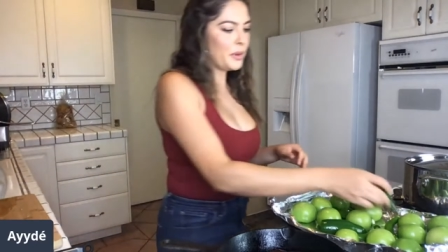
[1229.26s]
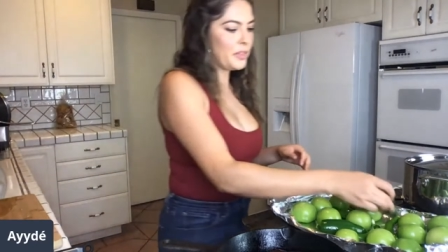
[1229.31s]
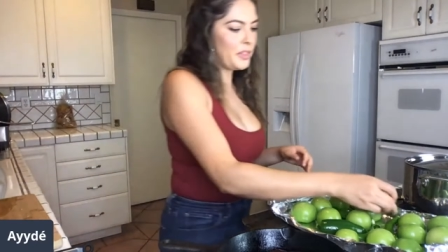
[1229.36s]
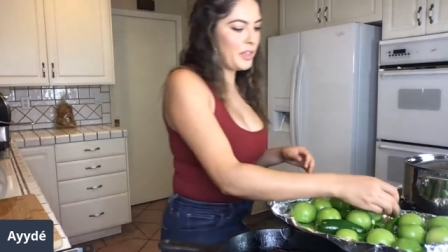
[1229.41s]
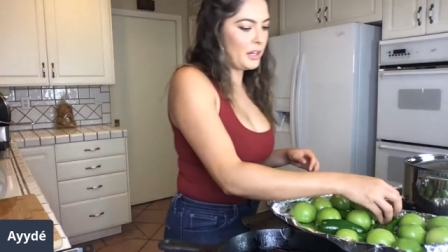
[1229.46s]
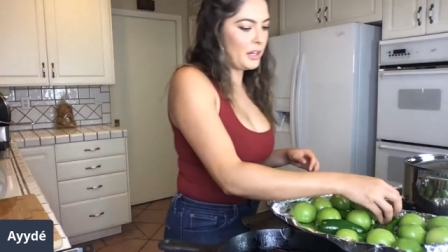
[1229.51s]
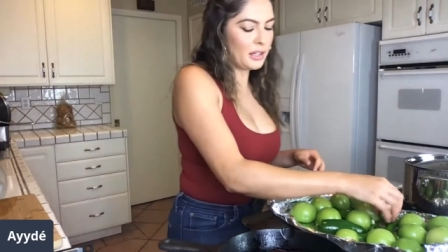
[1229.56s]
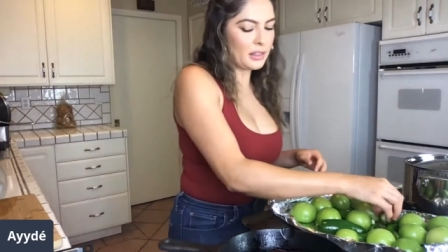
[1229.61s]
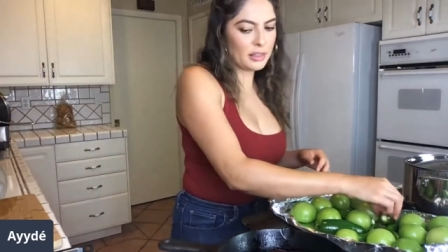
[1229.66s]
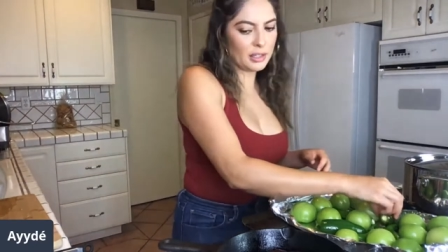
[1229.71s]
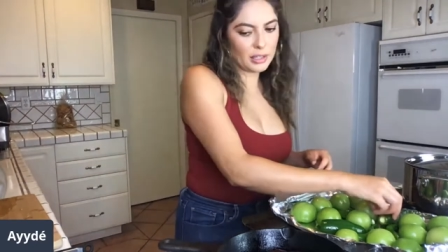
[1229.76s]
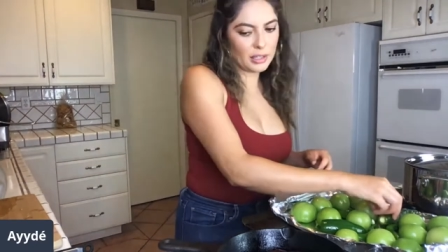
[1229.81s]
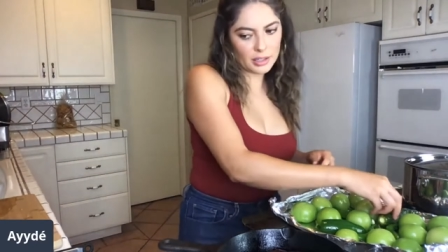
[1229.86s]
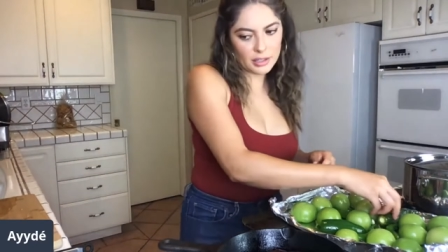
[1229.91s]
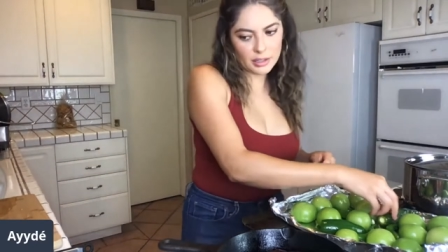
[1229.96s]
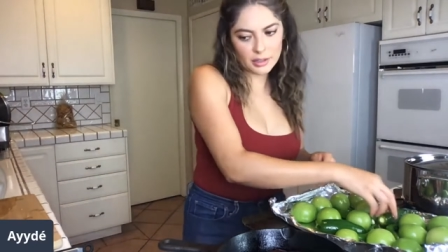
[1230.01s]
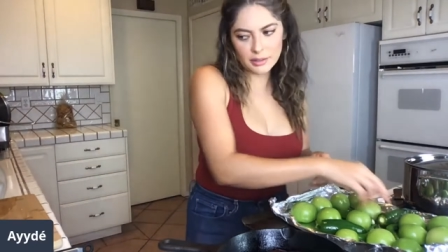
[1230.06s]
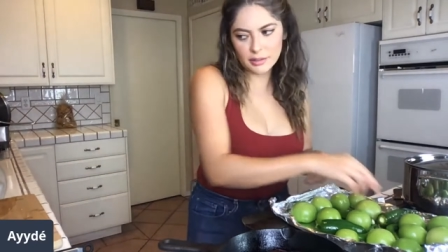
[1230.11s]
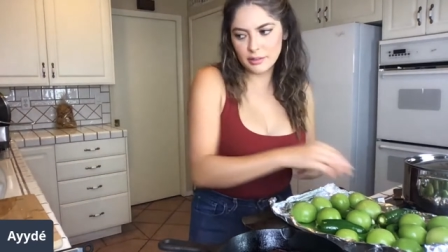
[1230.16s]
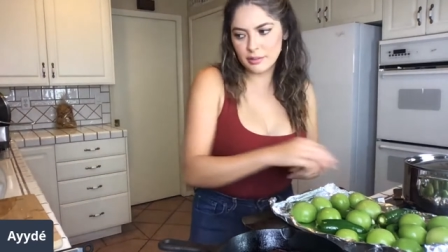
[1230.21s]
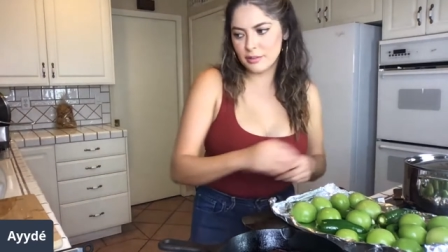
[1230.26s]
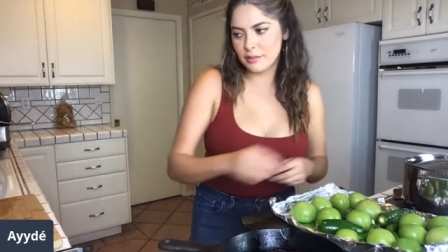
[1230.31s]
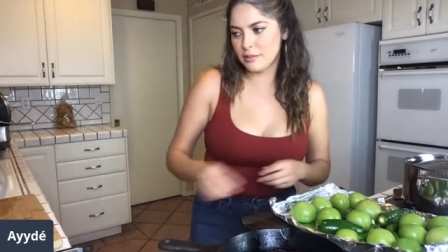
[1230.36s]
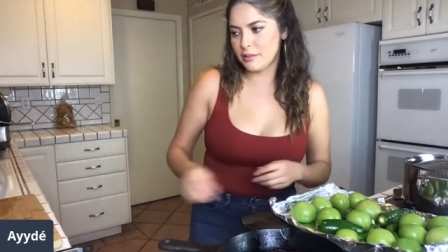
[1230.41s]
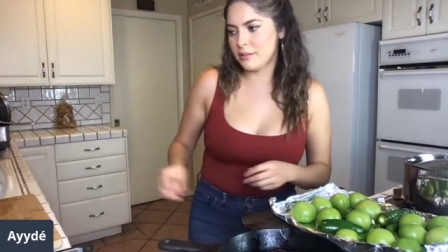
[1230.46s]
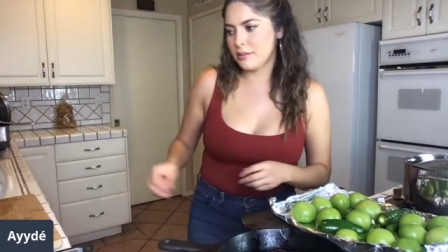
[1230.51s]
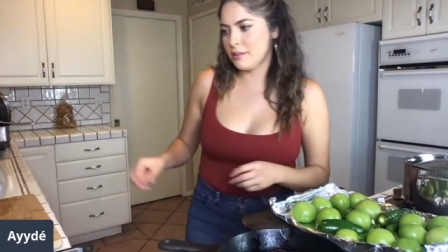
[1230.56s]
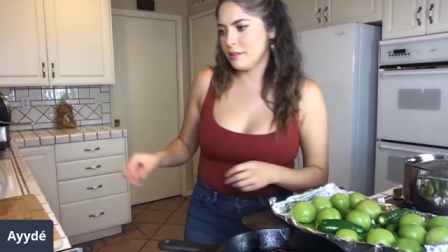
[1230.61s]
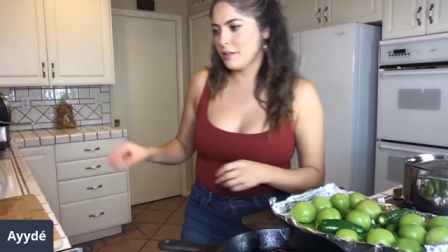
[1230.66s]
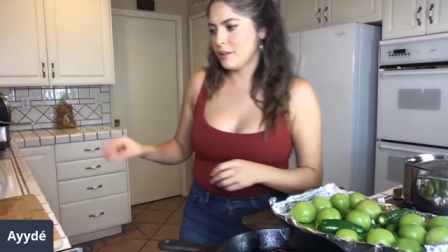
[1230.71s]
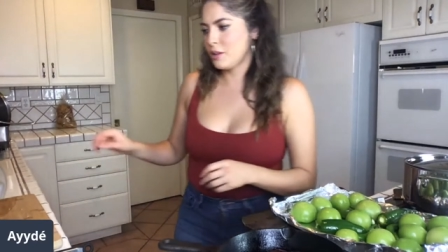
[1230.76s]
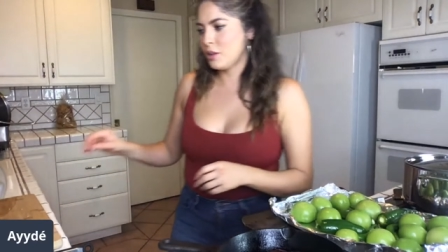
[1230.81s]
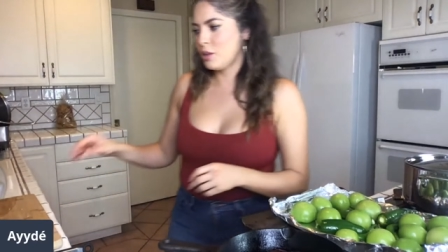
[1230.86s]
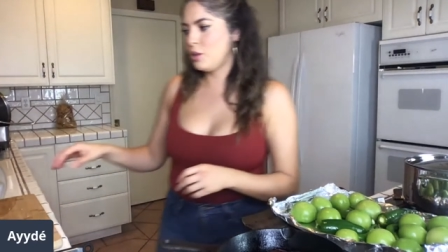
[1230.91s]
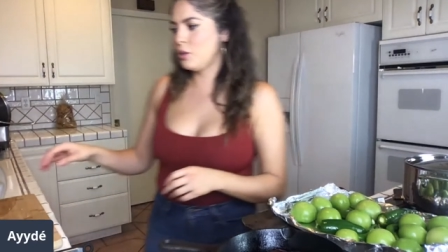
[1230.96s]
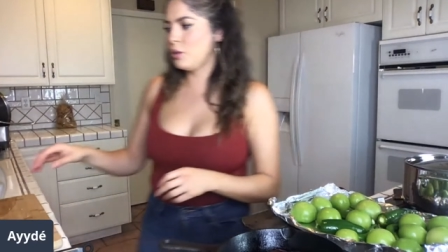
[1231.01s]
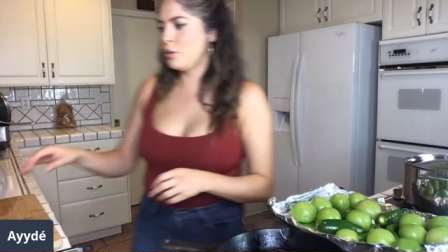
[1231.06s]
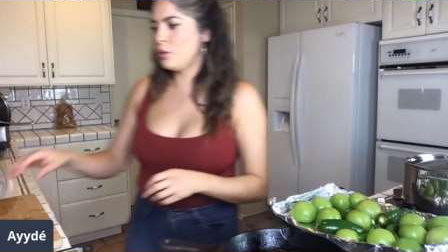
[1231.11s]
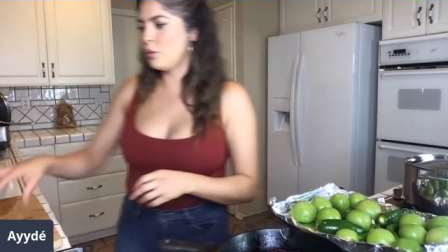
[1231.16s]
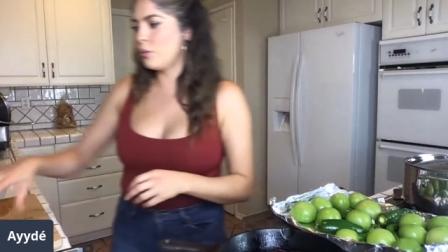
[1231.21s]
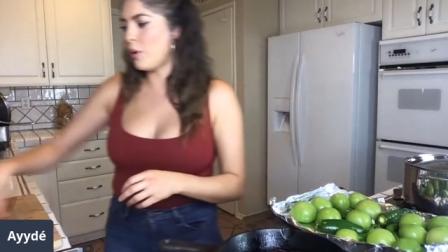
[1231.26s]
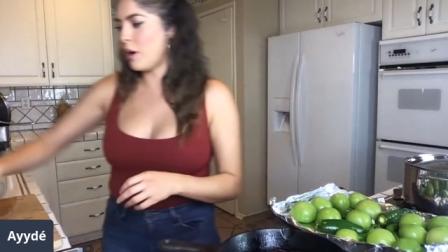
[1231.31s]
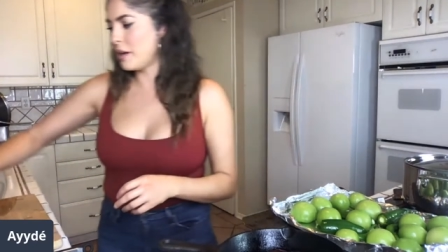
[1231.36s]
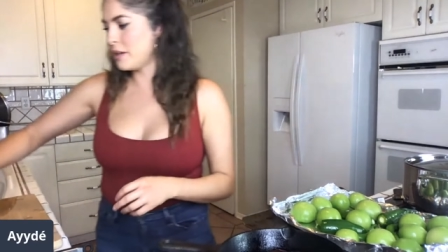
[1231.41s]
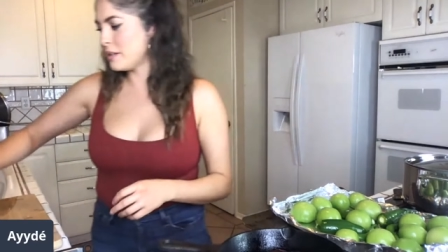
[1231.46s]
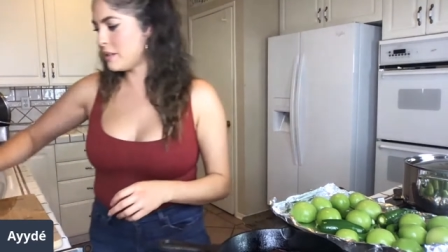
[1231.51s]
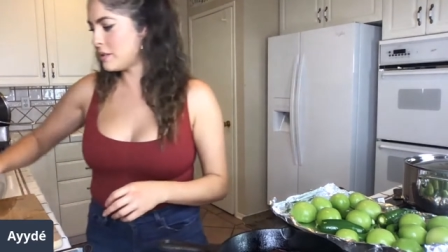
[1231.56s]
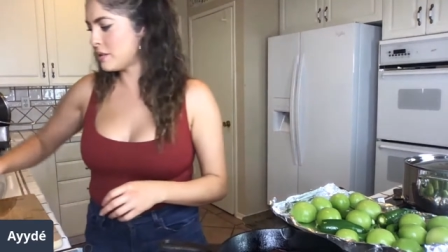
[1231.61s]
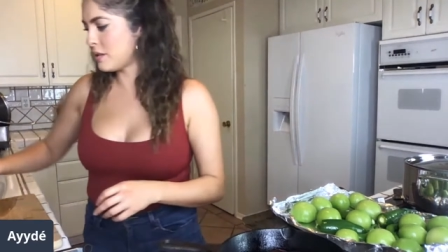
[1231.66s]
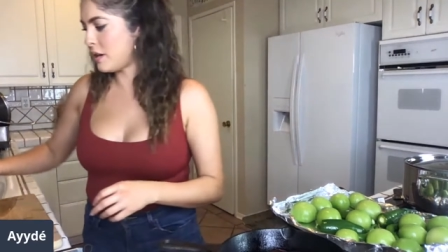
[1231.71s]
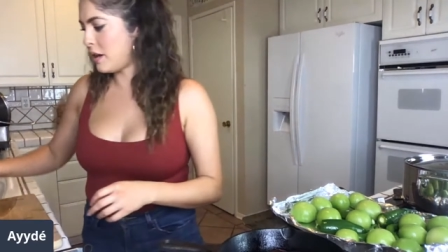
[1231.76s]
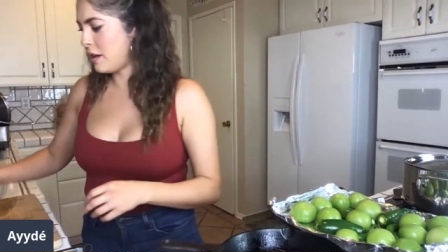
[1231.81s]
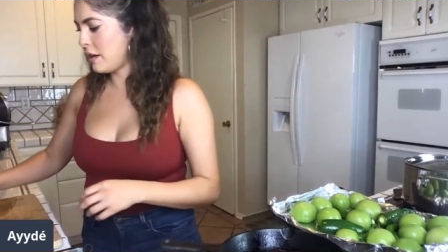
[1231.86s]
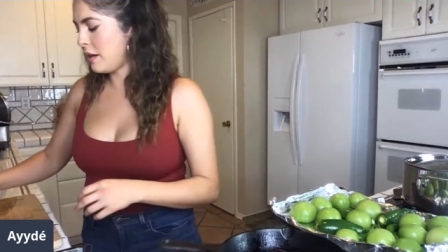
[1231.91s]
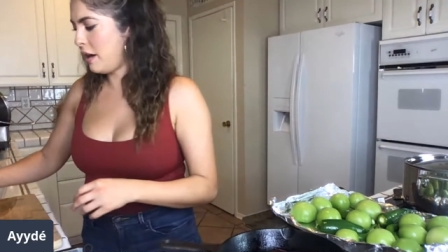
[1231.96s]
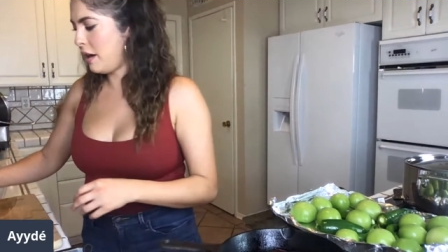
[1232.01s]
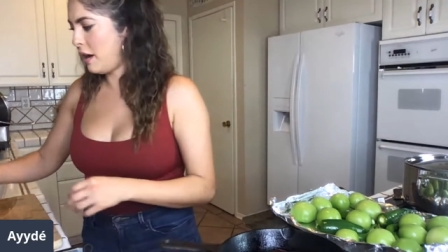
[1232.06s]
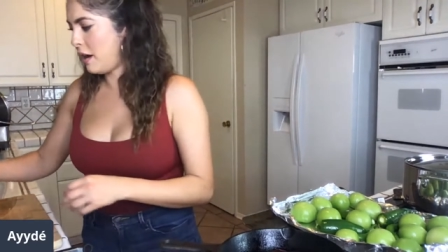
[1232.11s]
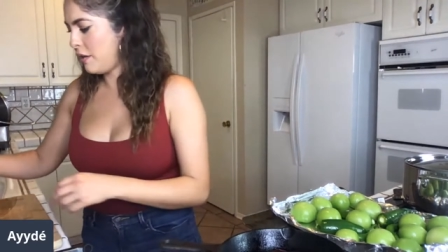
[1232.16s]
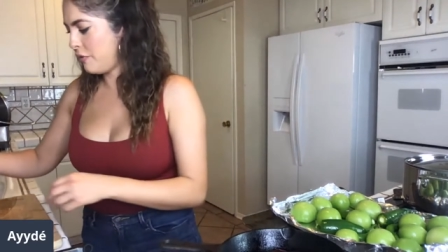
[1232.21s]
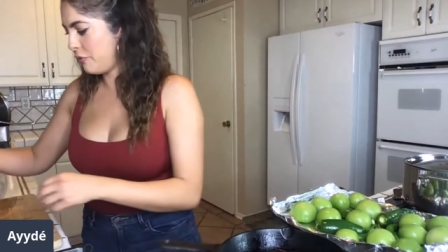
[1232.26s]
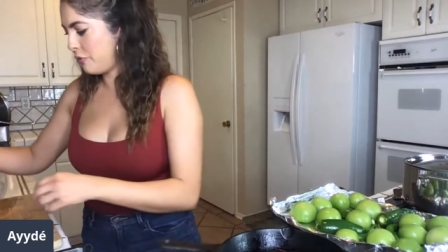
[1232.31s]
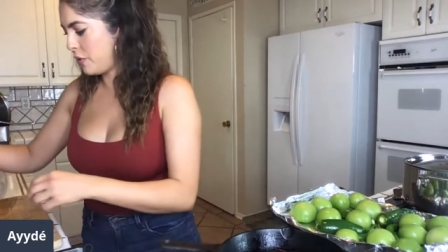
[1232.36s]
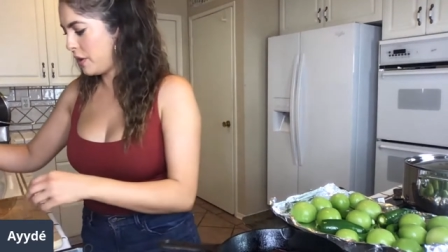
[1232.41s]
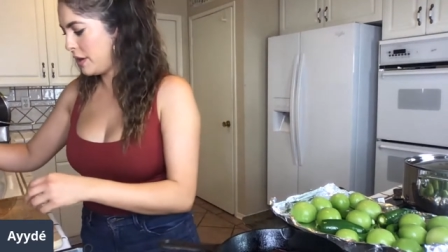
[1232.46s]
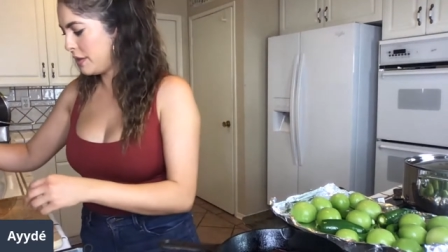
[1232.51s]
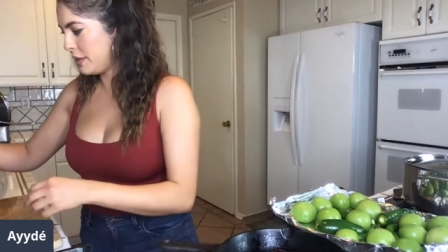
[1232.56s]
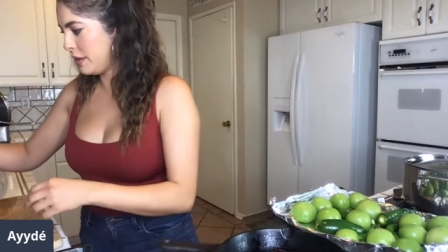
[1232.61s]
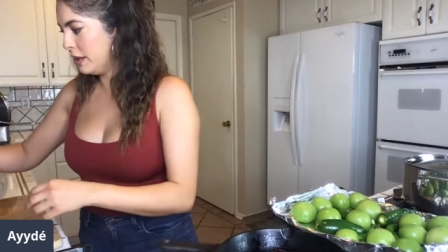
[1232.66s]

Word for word: with anything, you want to start off with